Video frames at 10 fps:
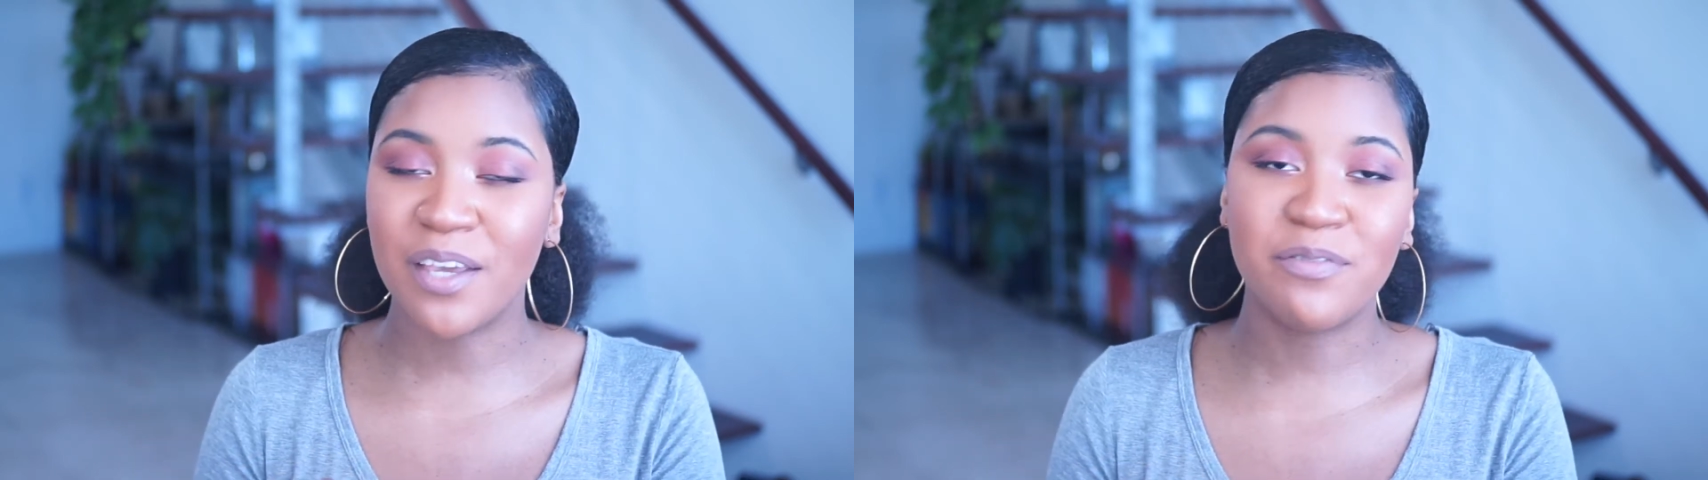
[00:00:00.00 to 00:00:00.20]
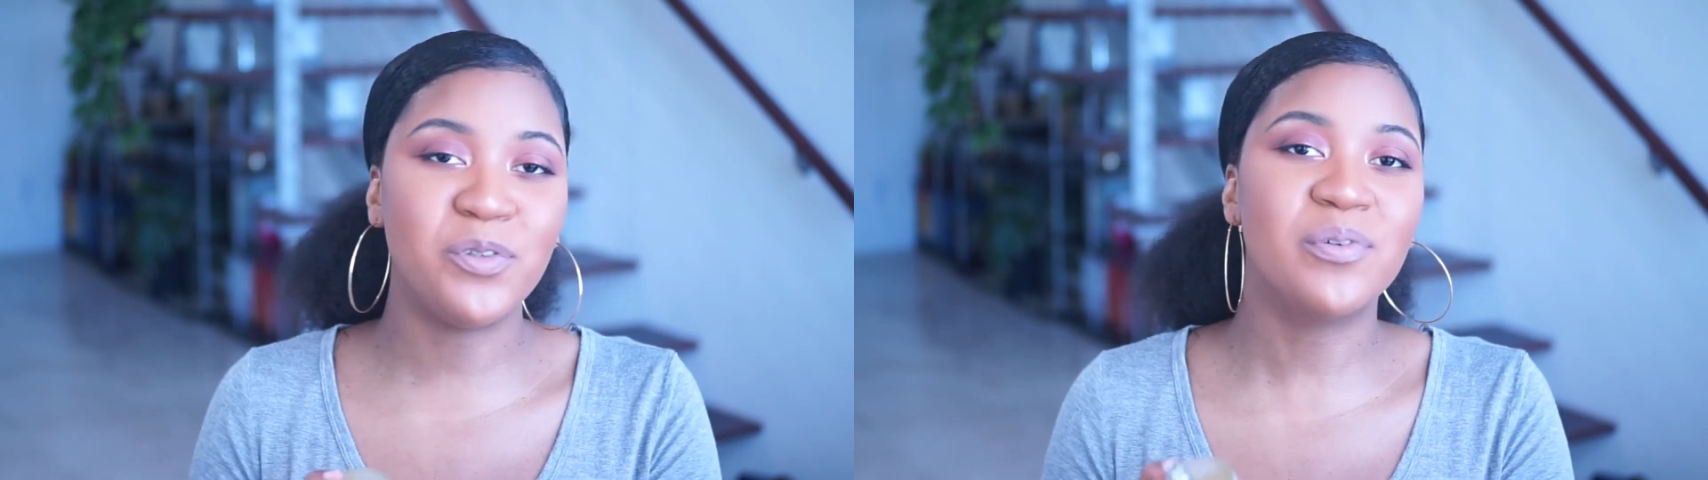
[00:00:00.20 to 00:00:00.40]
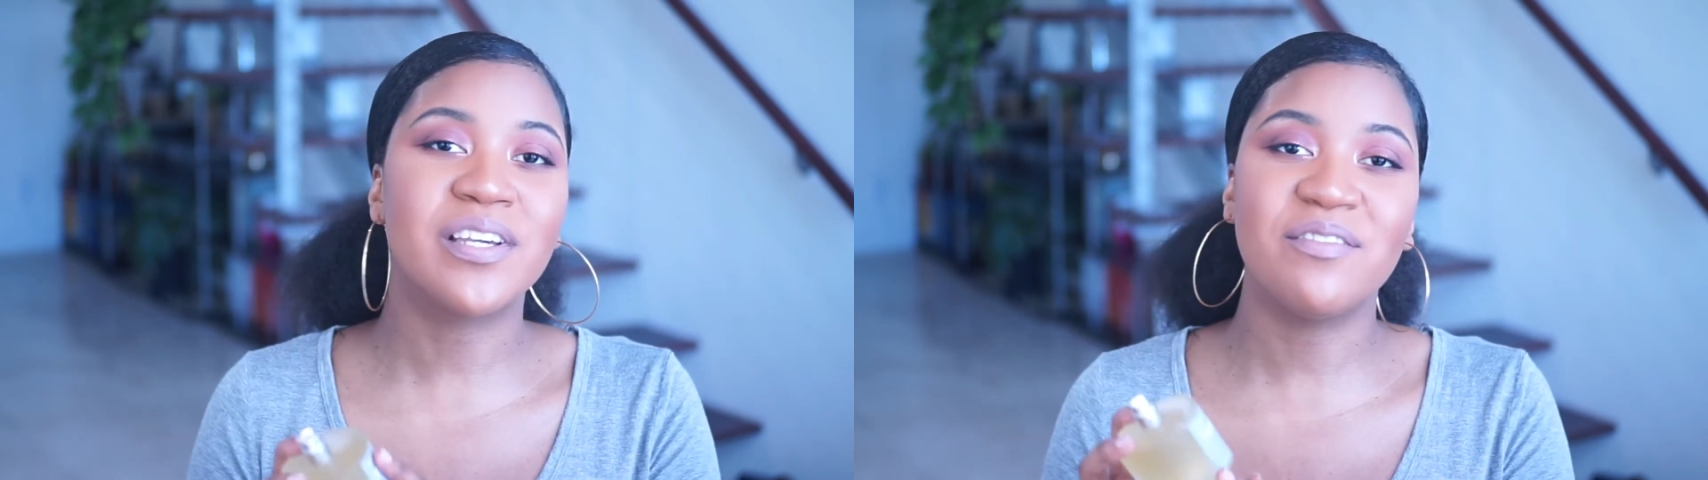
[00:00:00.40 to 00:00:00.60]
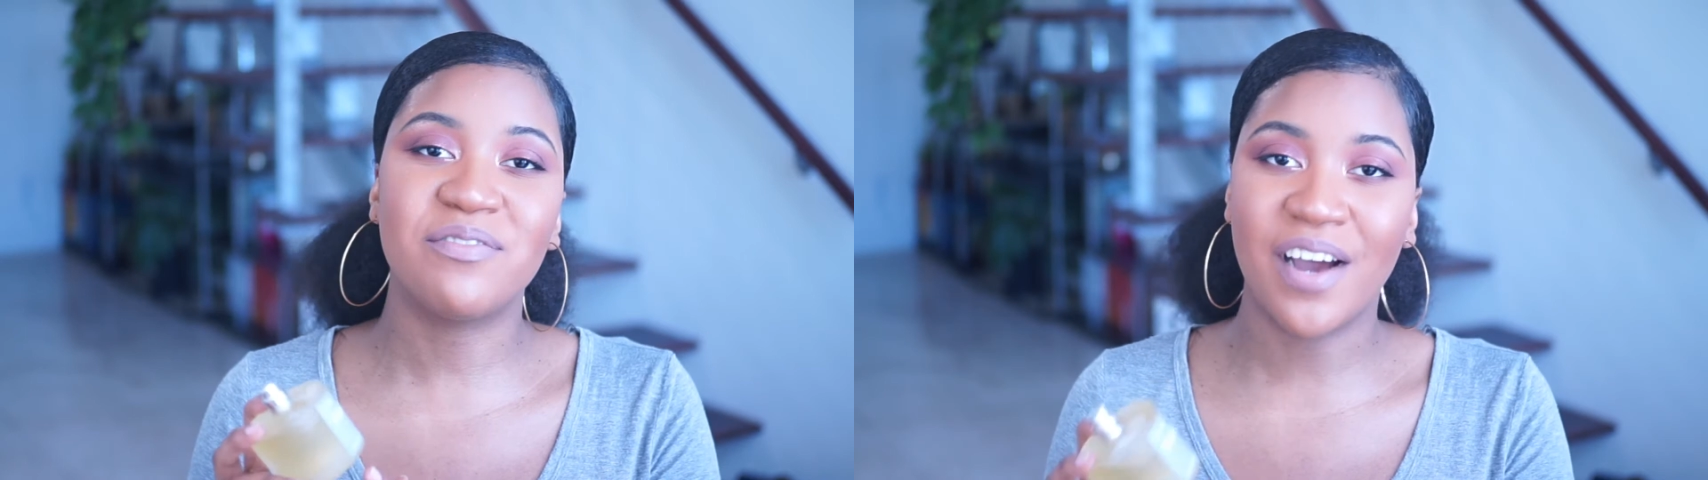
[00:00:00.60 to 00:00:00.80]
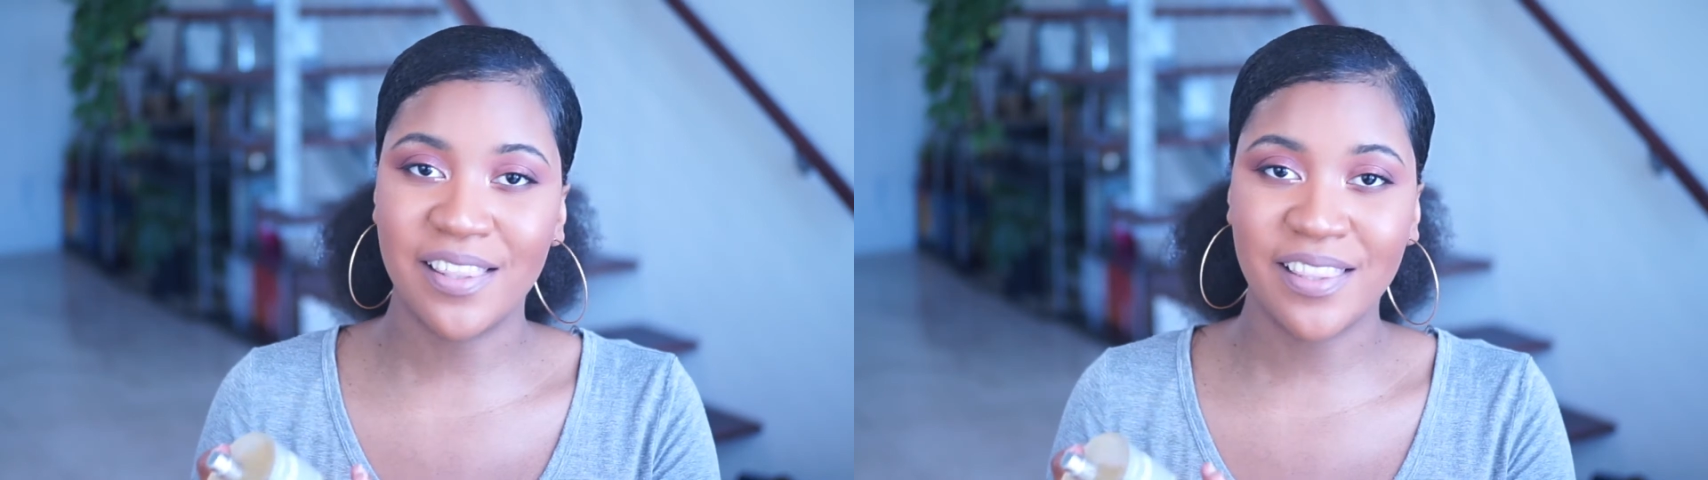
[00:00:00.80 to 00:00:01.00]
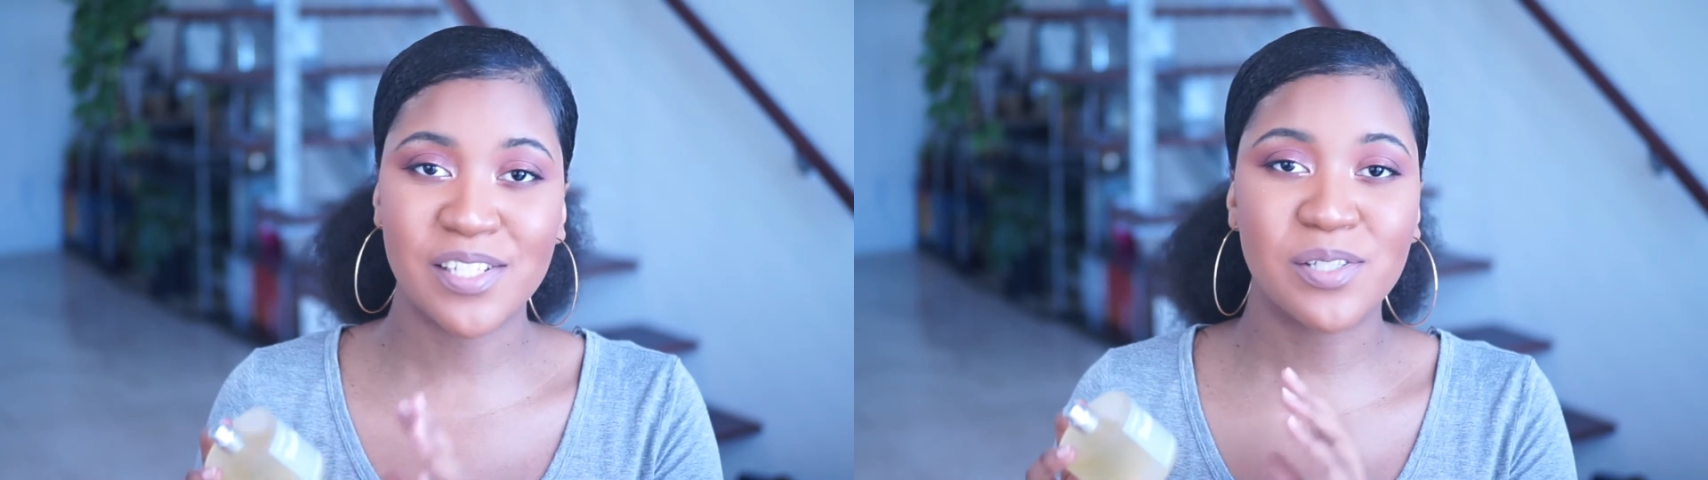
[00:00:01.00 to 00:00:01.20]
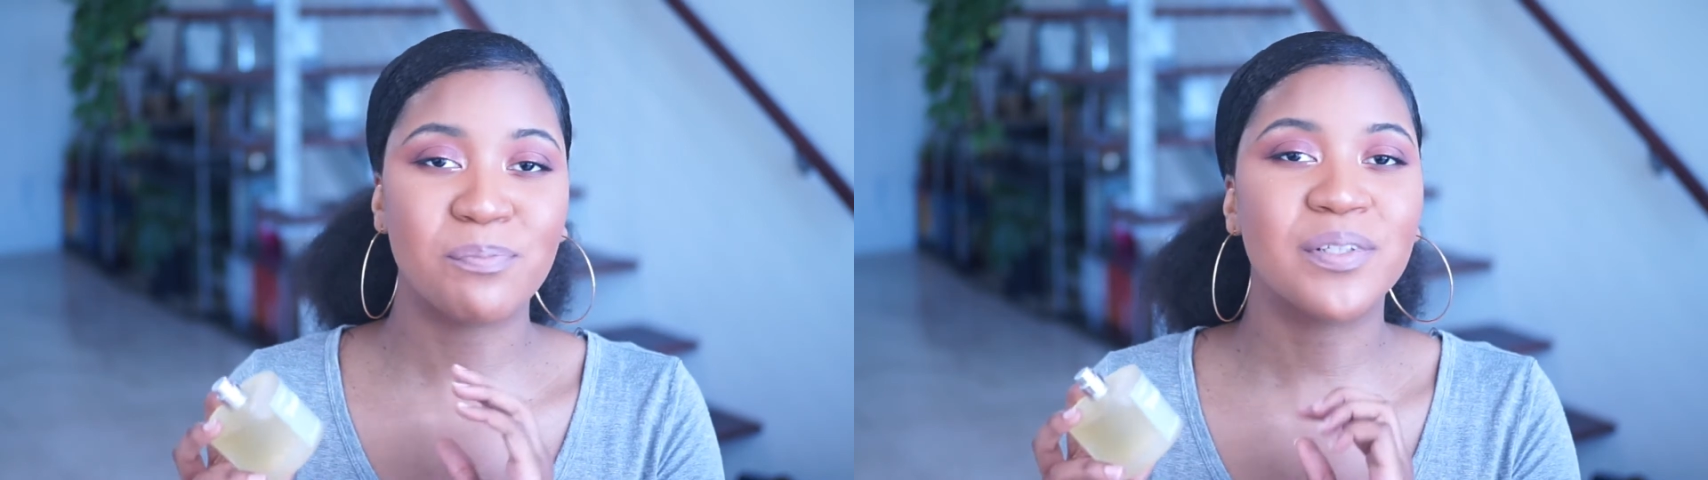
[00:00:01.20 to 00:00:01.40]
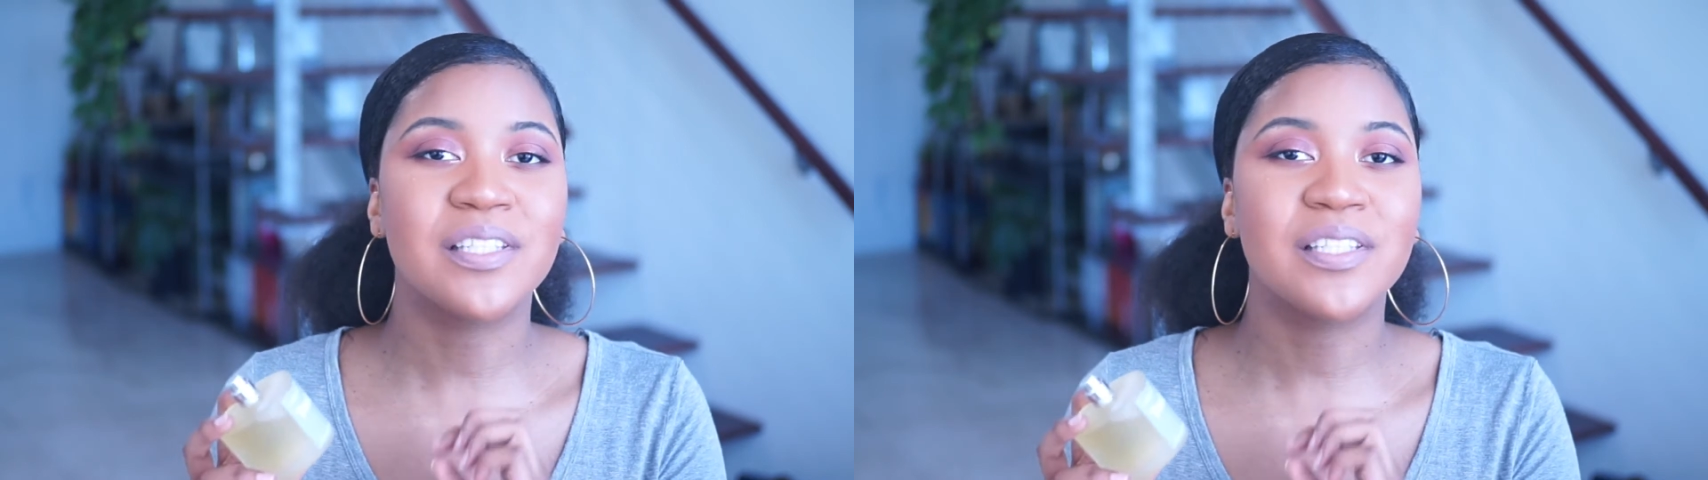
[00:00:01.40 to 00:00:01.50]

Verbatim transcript: If you can find this,